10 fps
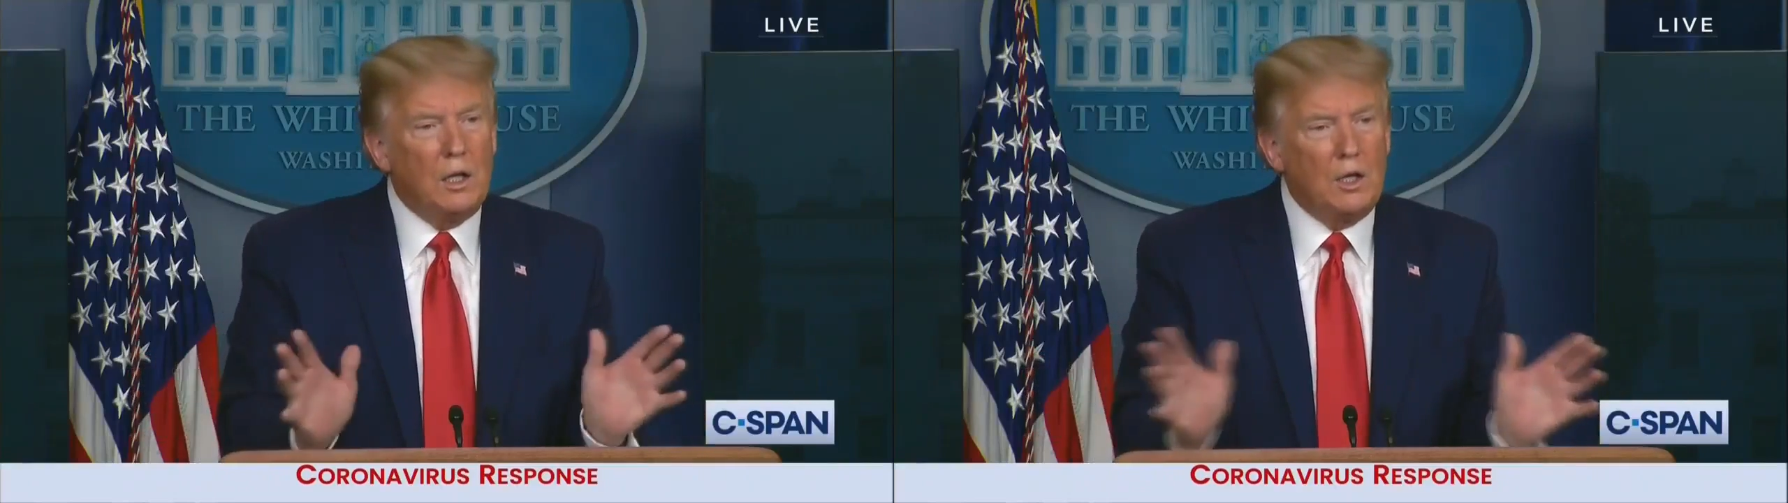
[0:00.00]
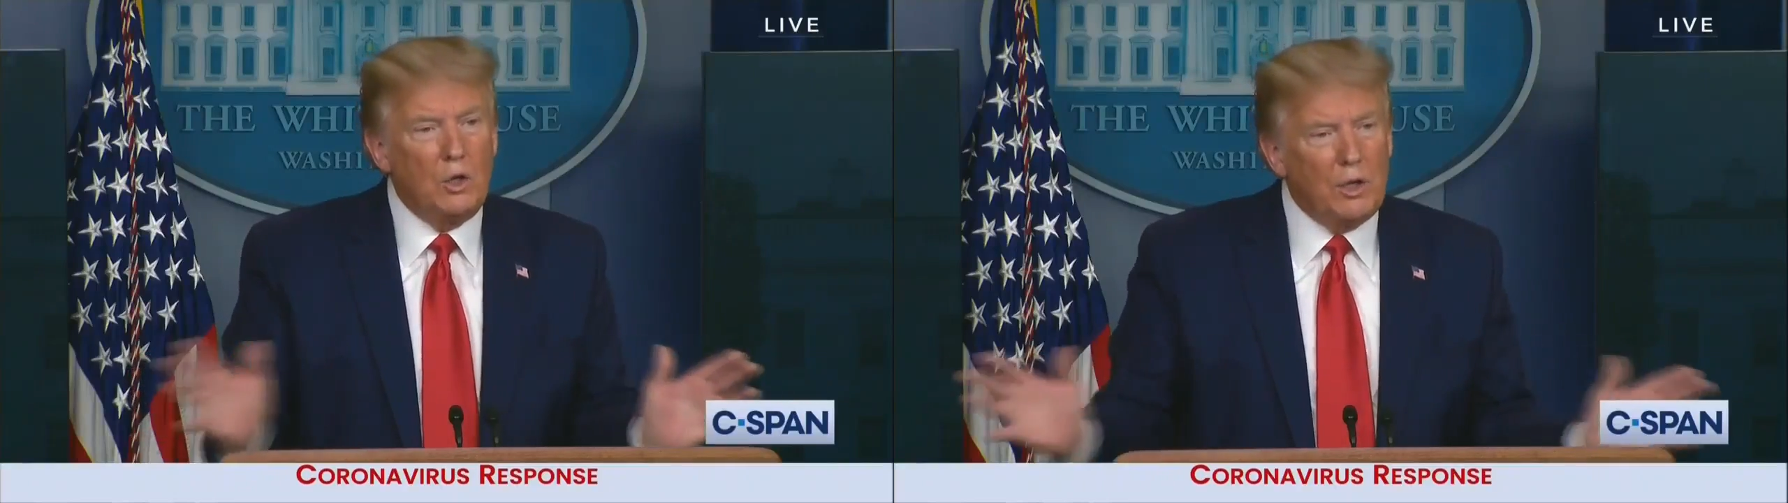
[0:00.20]

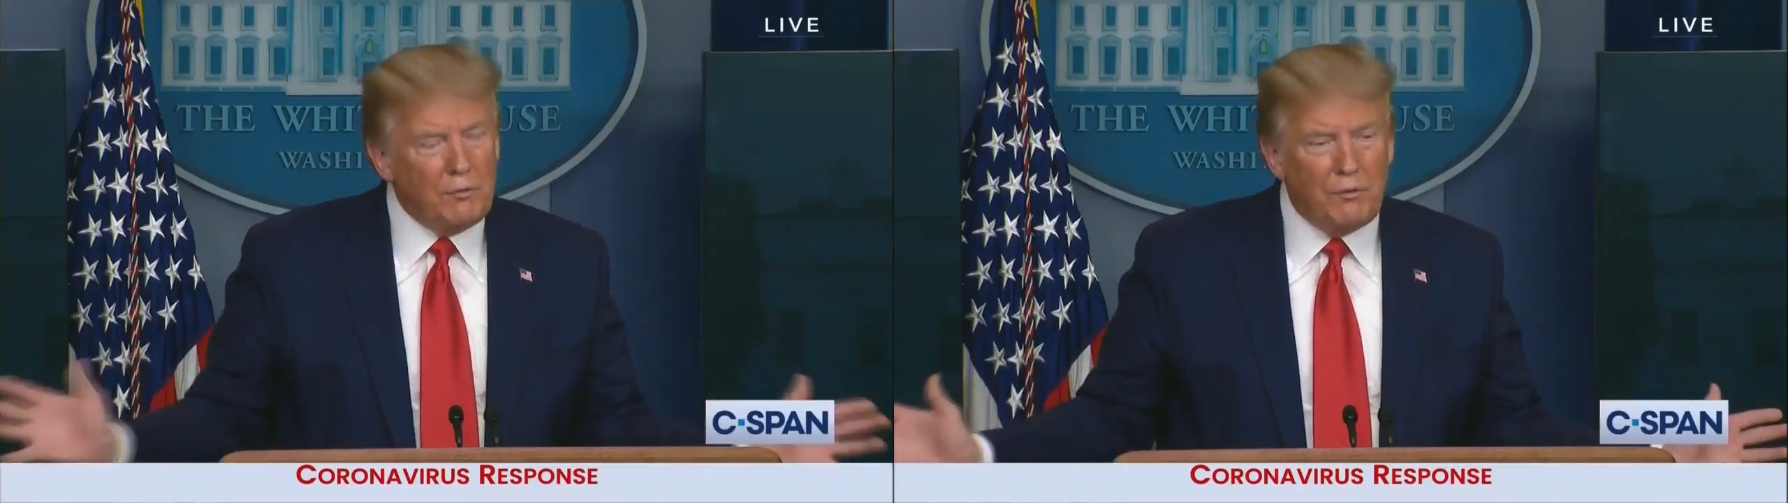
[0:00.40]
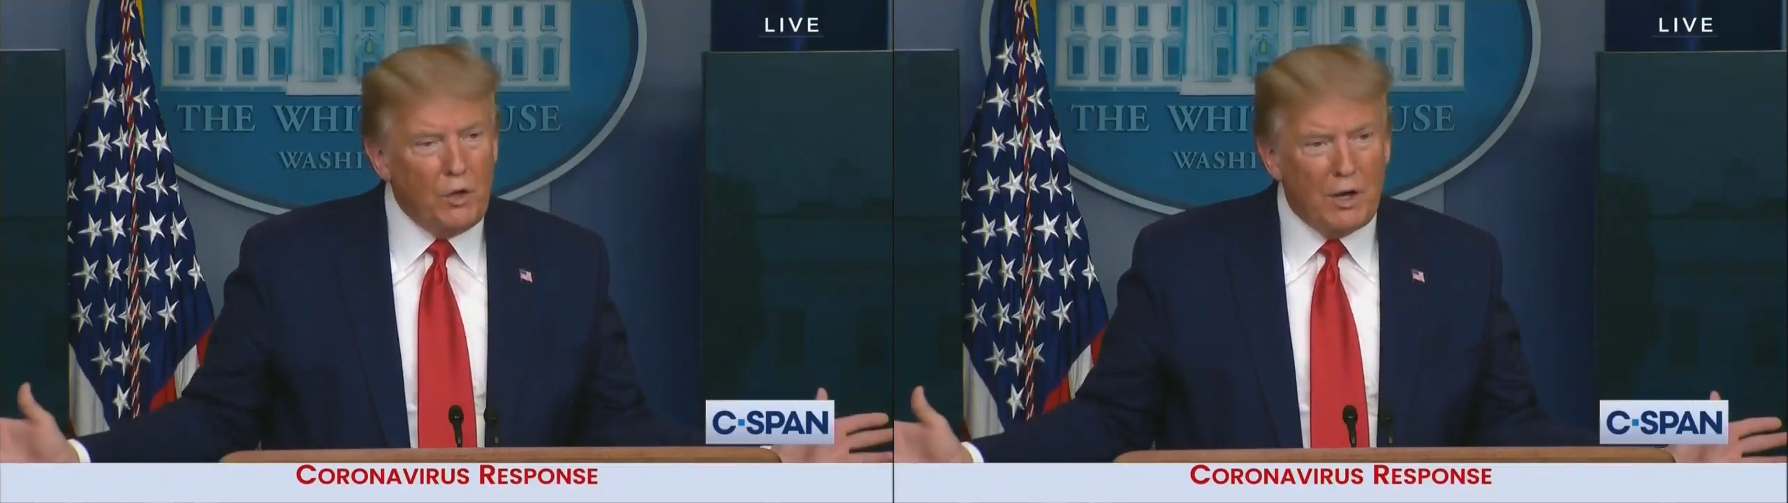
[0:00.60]
You
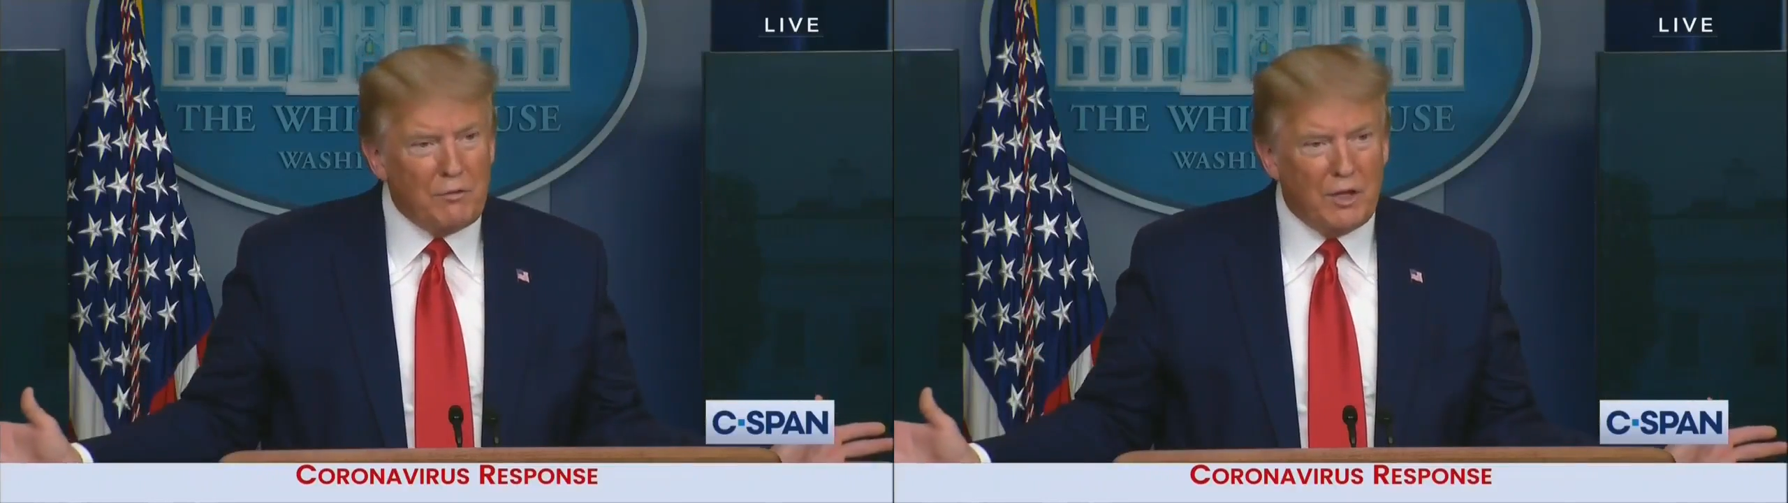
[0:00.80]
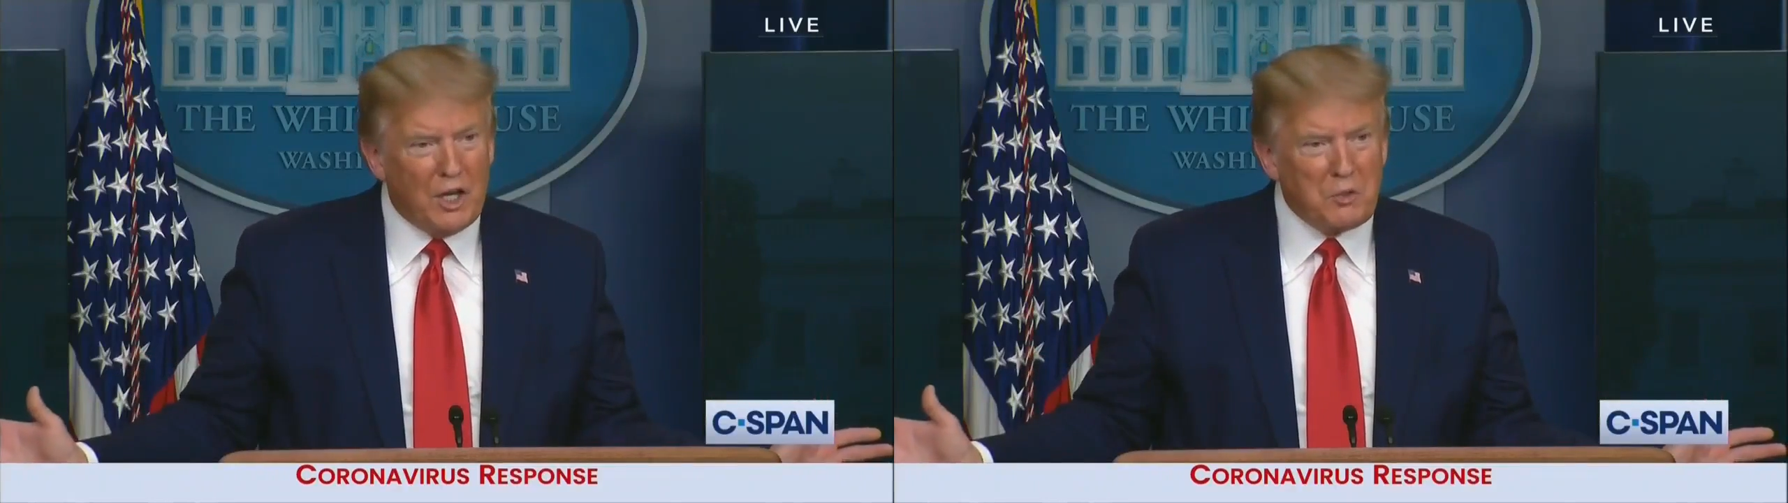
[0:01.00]

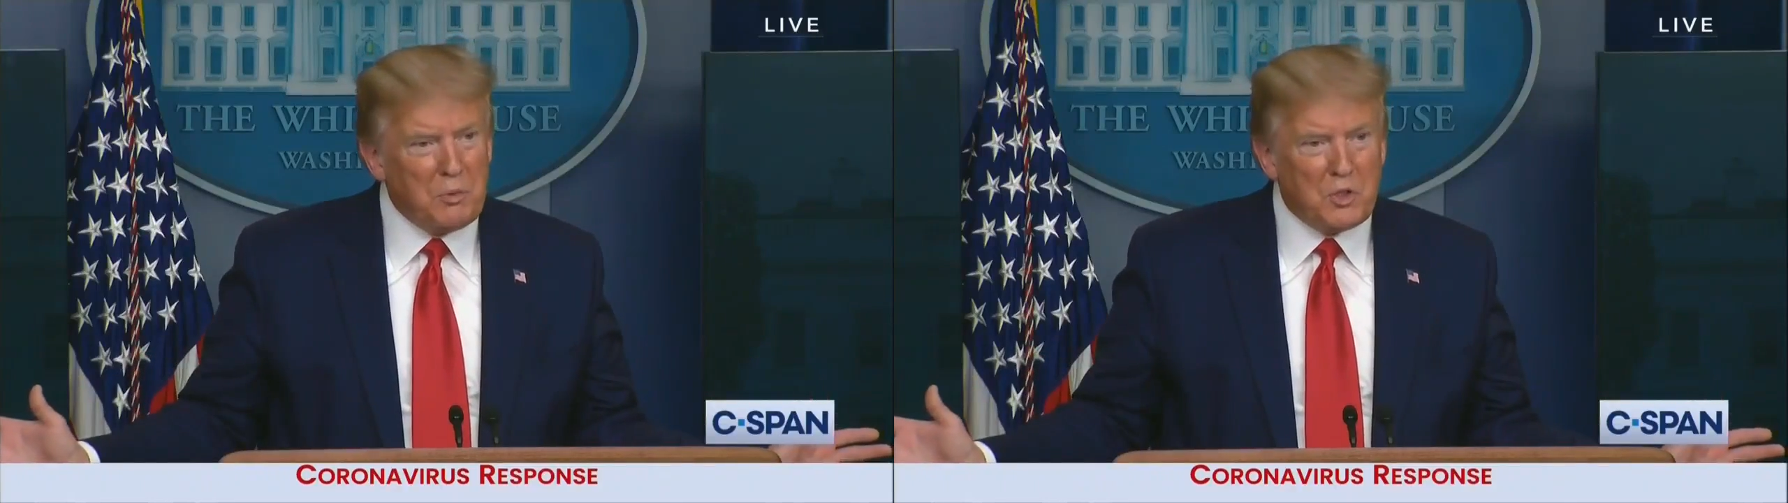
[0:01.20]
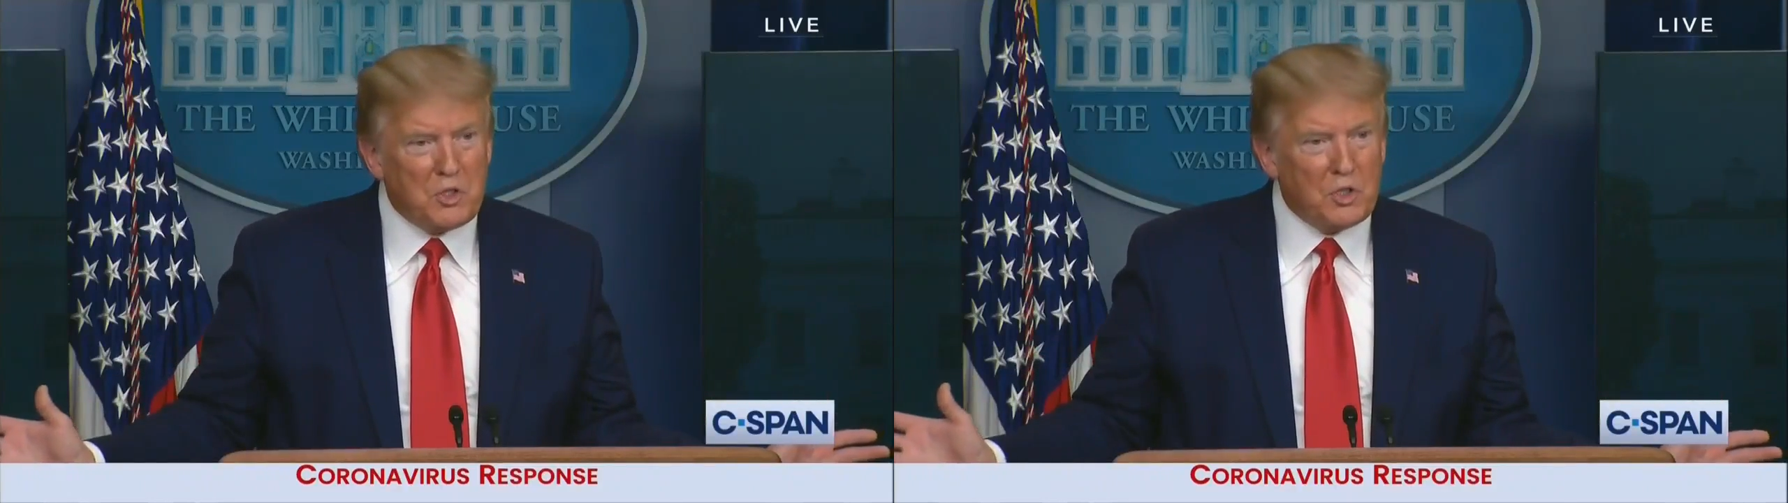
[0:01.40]
have the
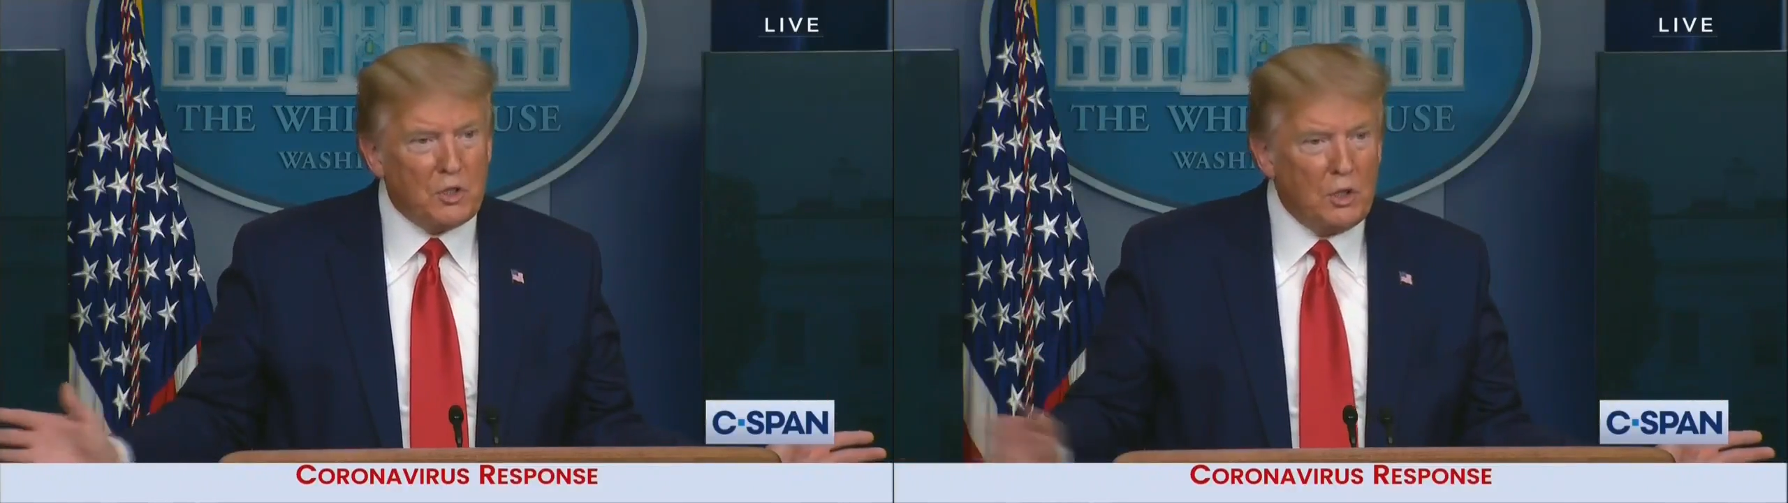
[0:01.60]
experts.